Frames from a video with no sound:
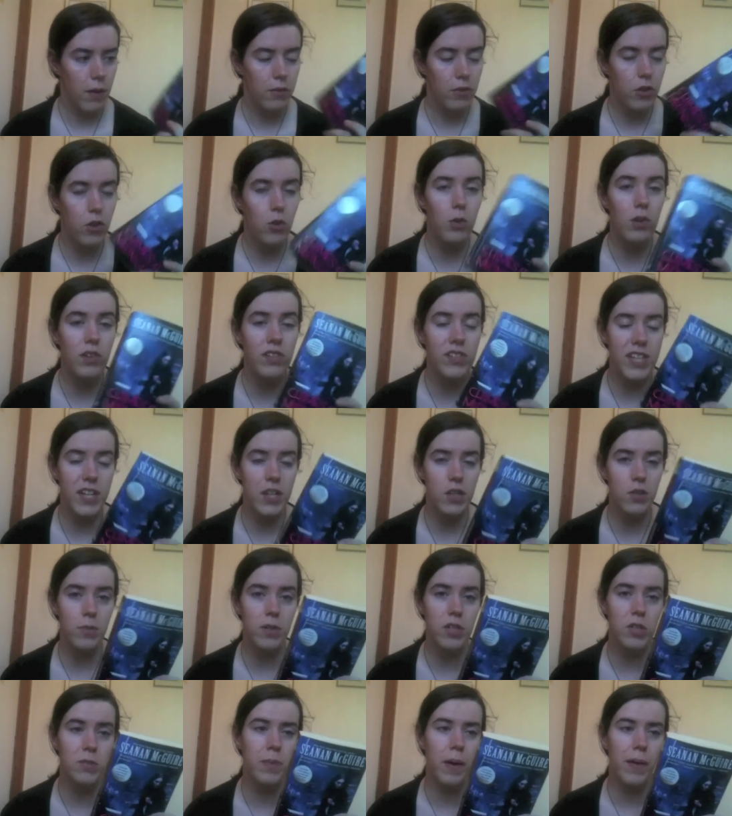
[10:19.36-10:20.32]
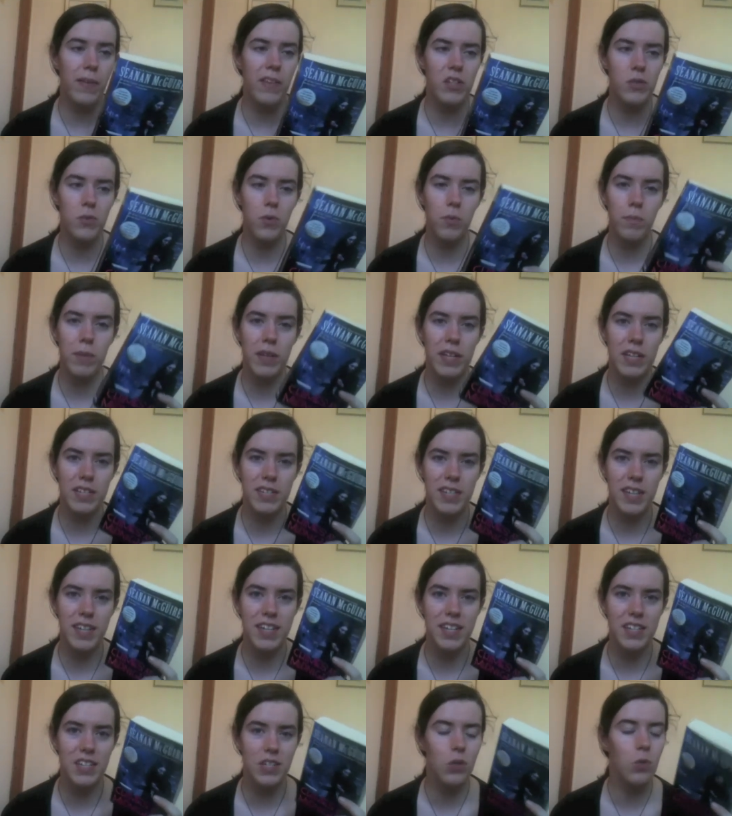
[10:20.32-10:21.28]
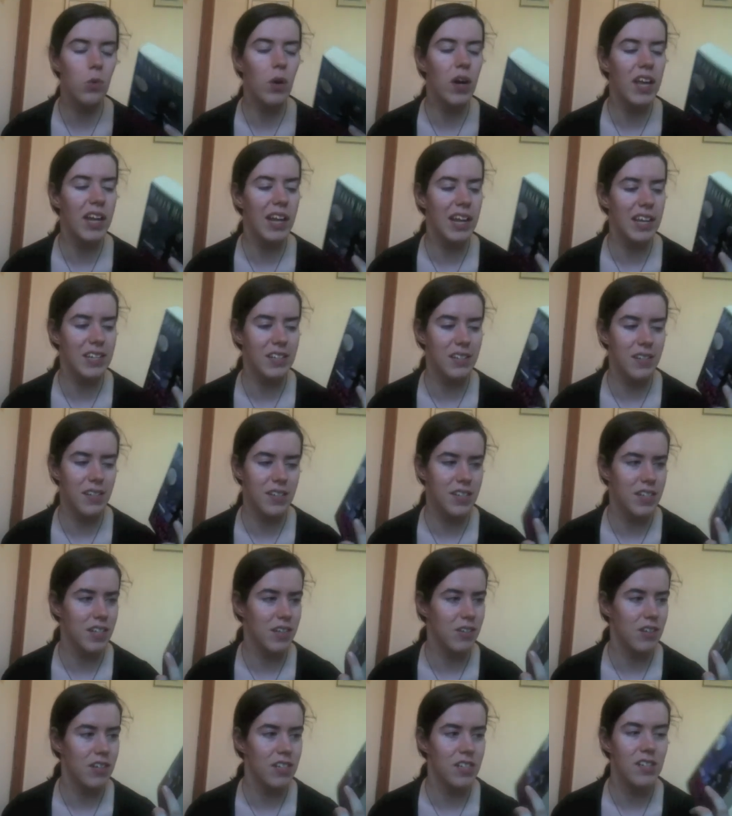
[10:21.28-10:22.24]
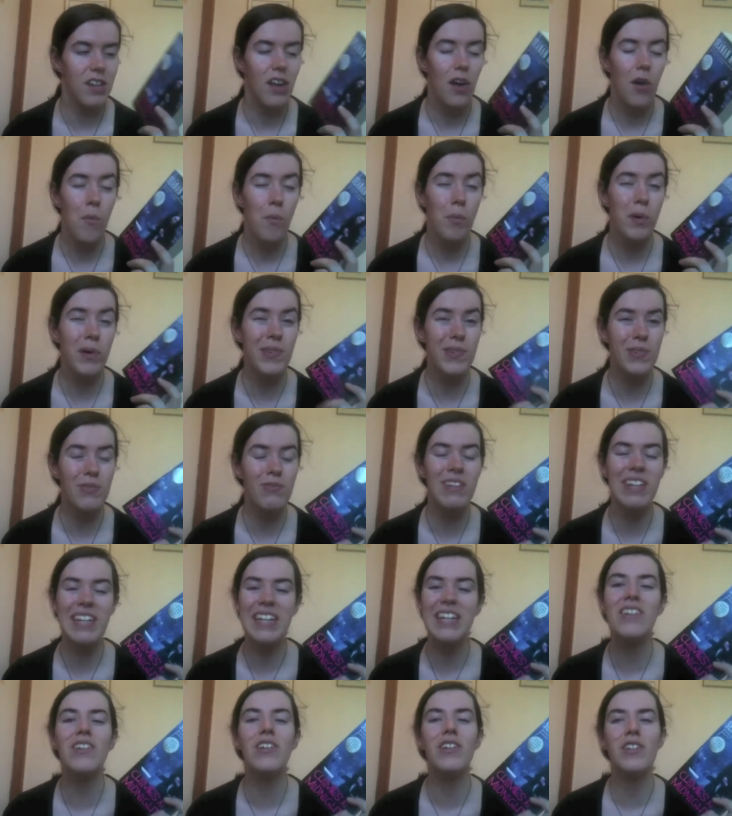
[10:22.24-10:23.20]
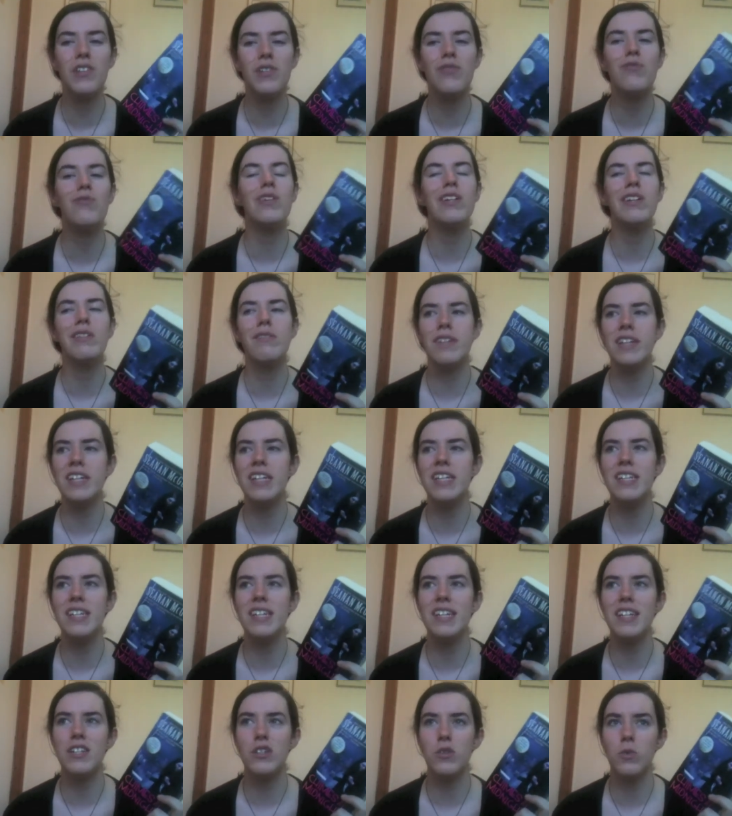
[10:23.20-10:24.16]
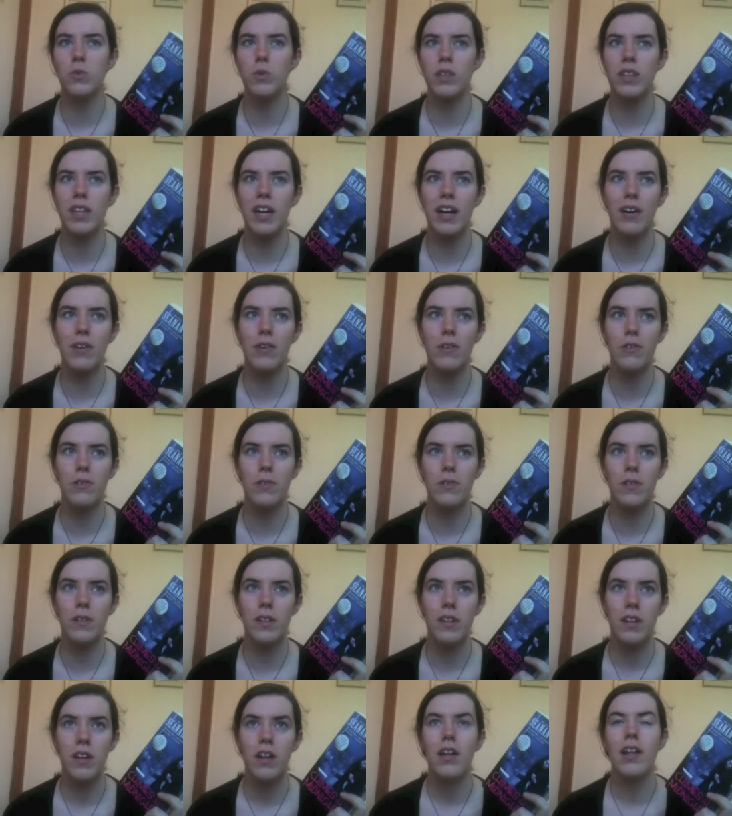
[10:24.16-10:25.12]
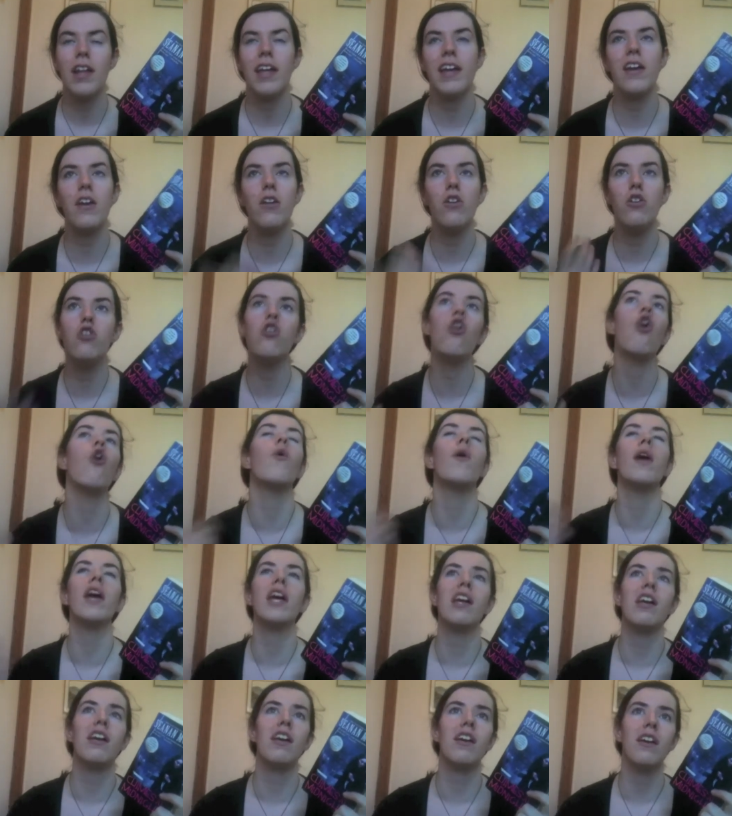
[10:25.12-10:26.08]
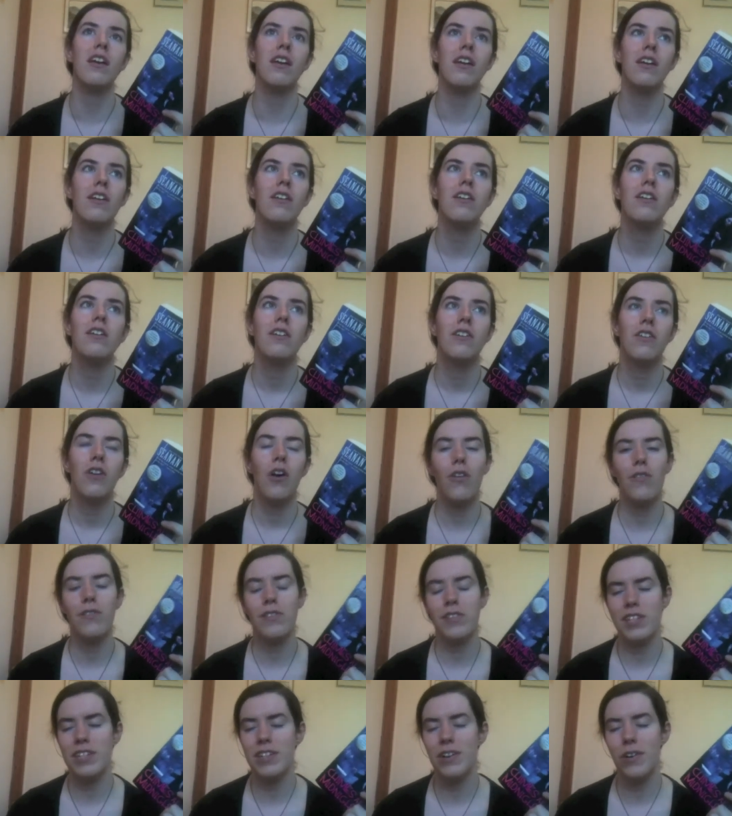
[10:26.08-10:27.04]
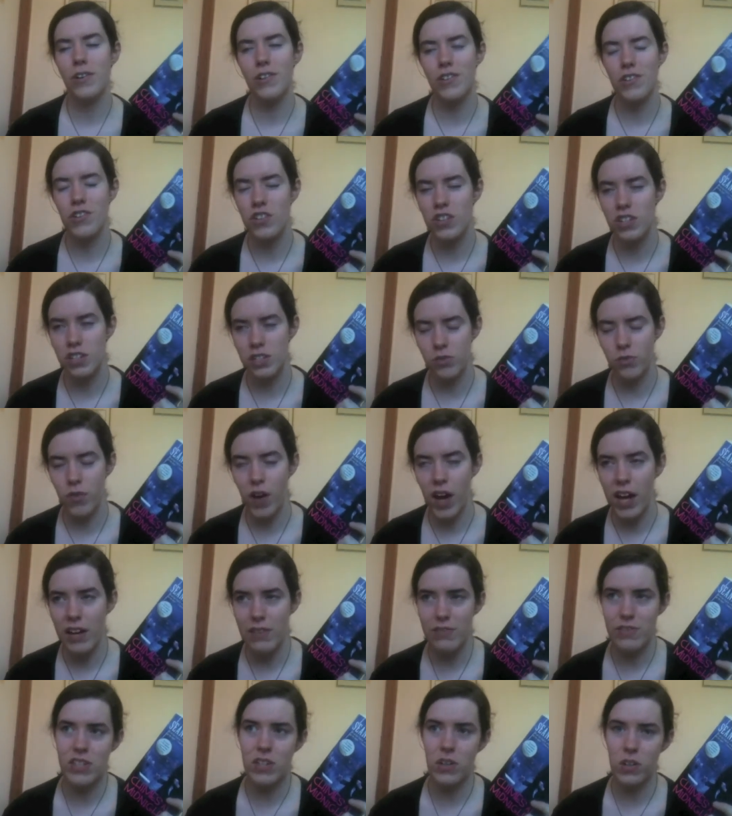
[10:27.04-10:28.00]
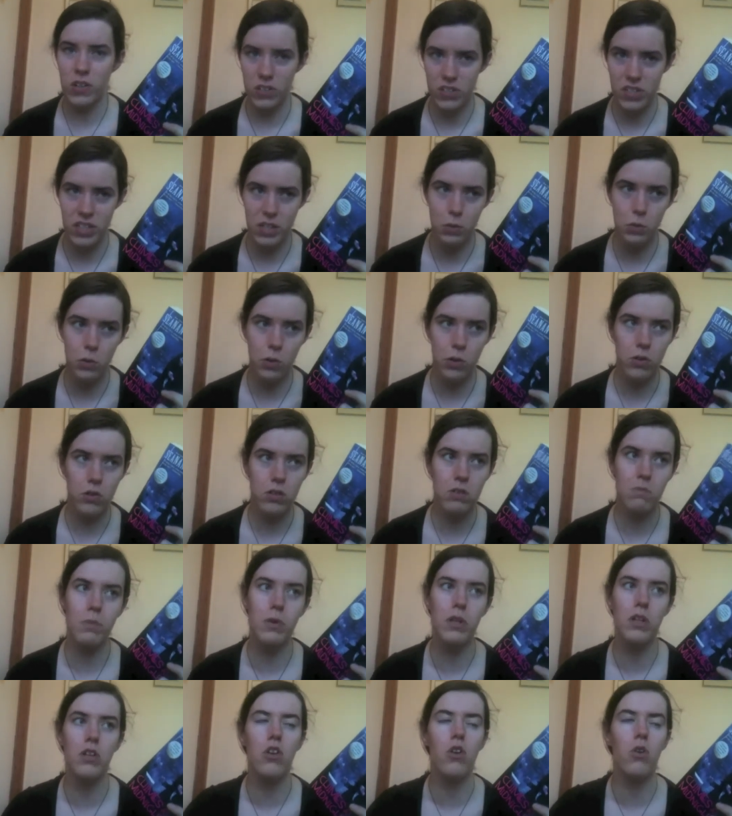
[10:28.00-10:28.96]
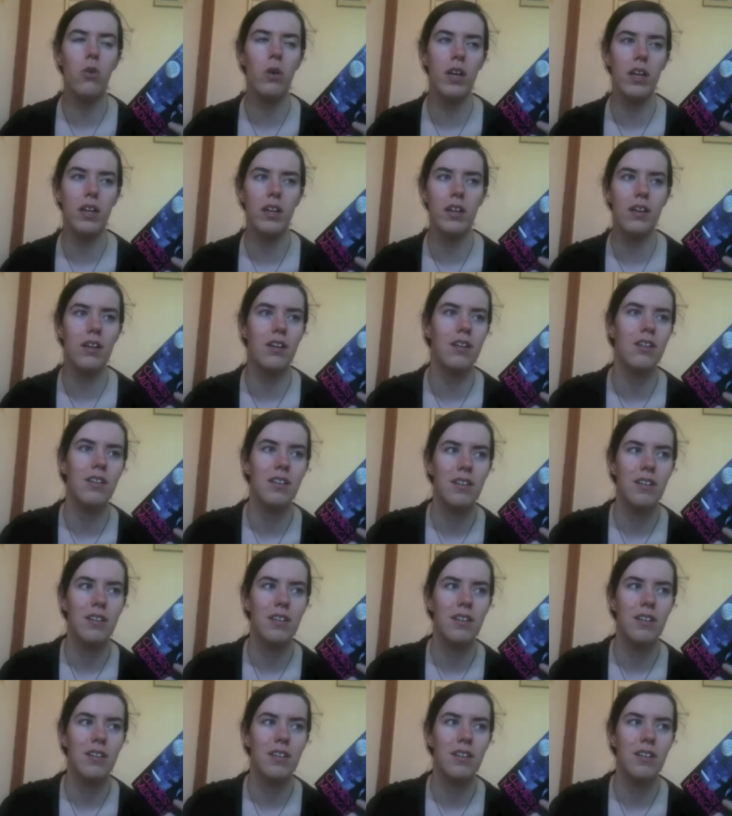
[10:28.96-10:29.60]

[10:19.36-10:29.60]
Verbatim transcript: don't want to say too much about this one because it is quite late in the series, but it was really good to reread it without, like, knowing. Obviously, no, she survives, there are sequels, but knowing